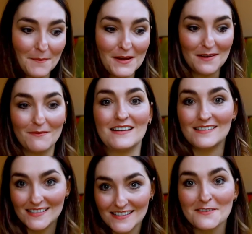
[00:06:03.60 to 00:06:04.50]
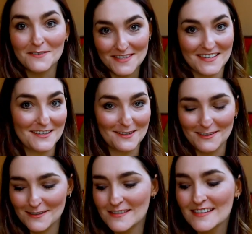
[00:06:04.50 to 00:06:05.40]
my money went towards a good
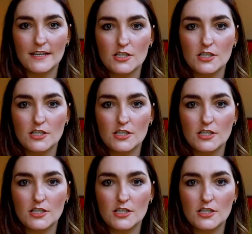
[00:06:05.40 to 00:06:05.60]
cause. I